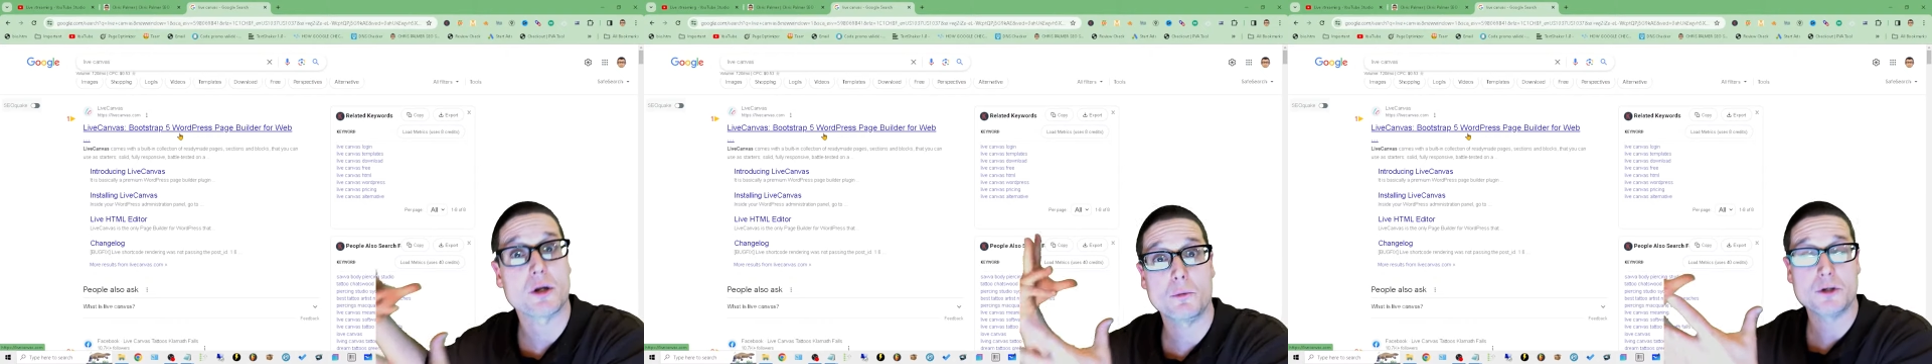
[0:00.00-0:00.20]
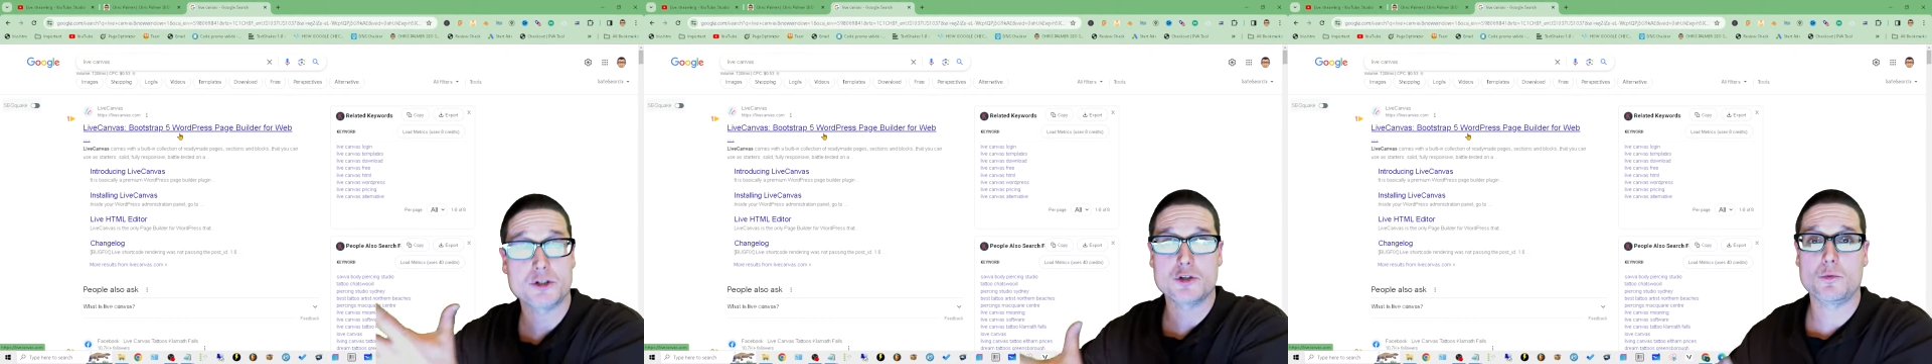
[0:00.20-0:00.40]

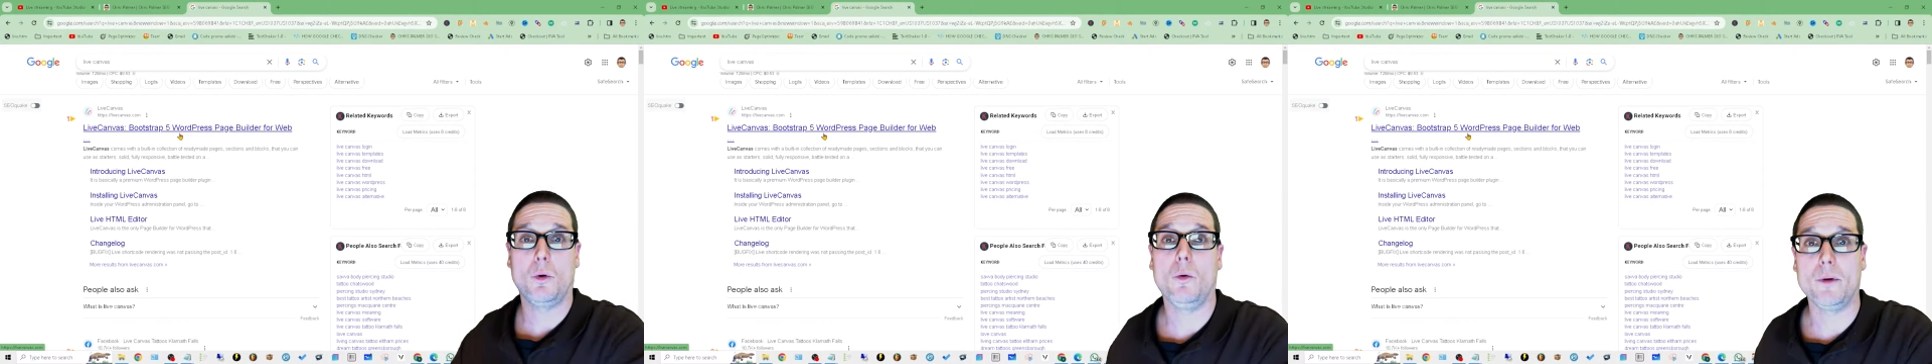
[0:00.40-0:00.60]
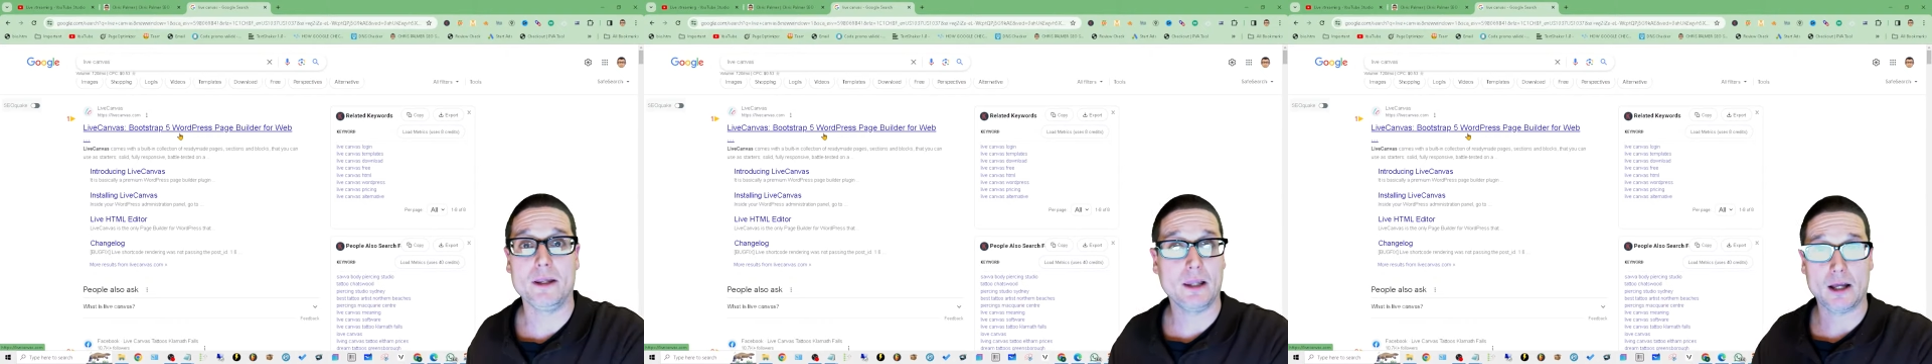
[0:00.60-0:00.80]
which is what
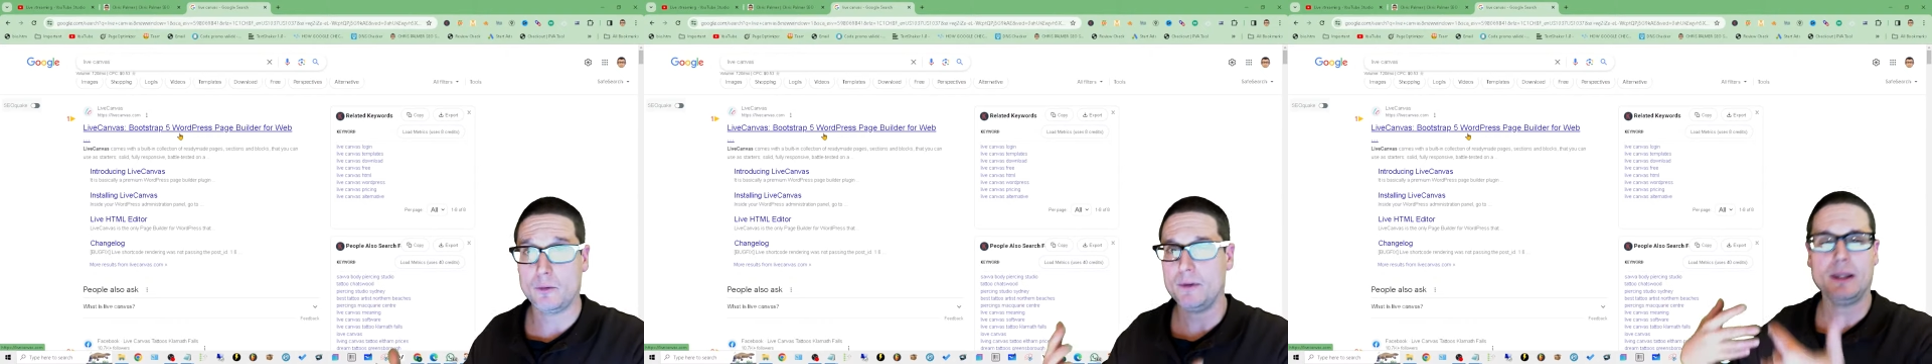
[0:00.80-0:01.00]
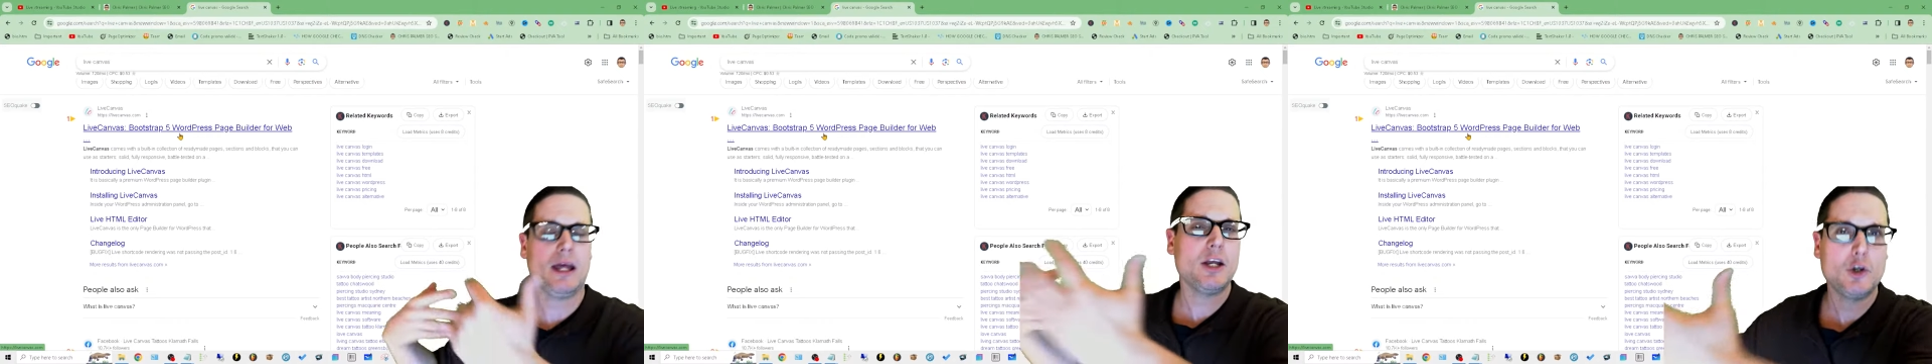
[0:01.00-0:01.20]
we like. We
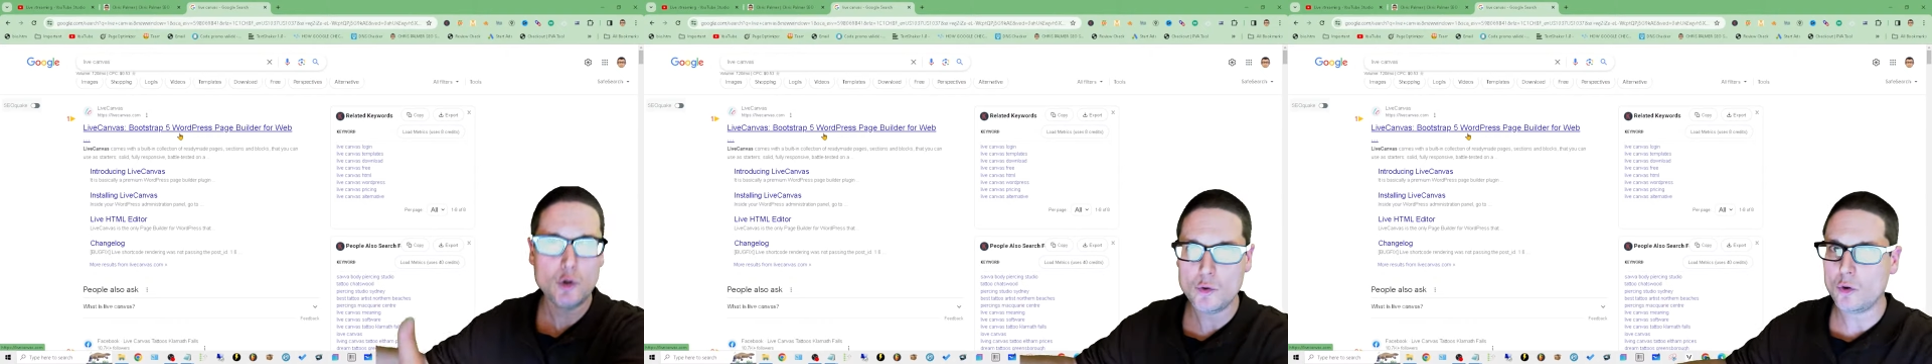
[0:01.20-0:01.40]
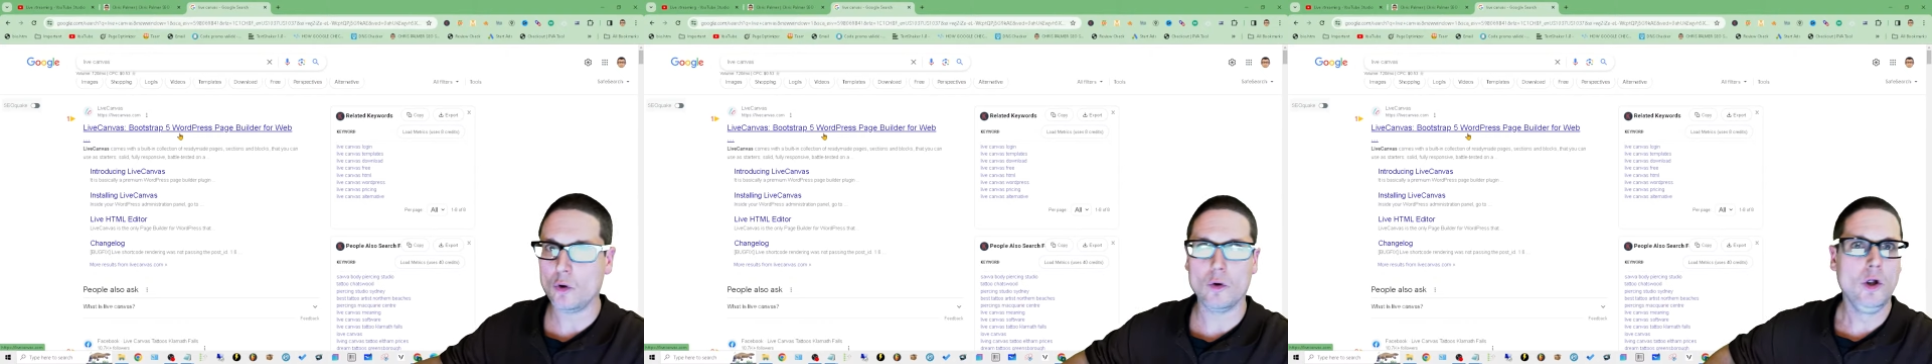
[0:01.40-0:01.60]
like
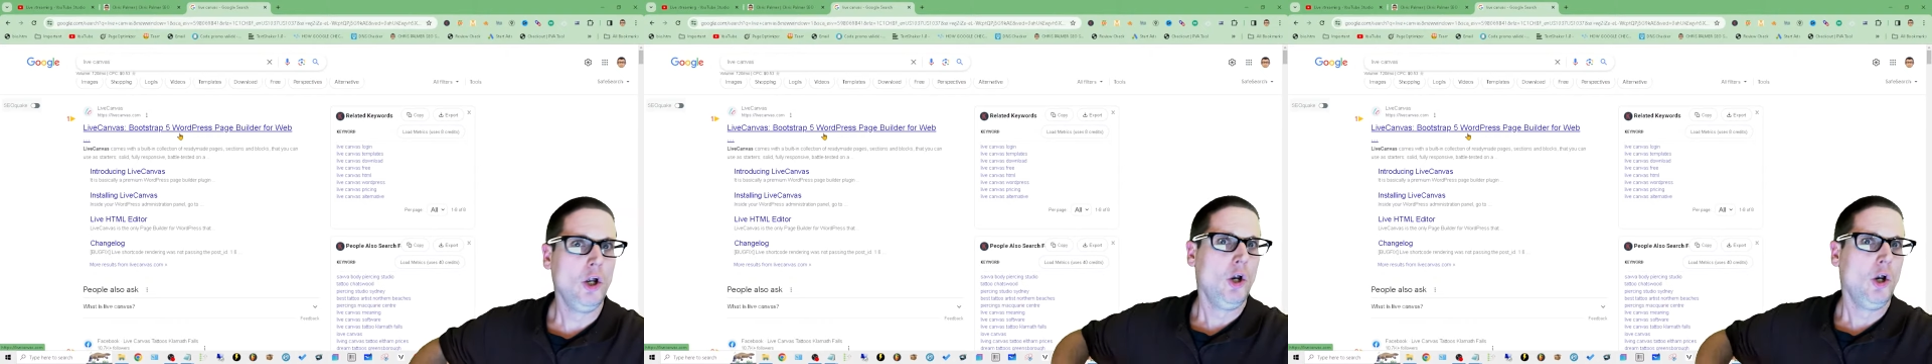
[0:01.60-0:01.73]
Google.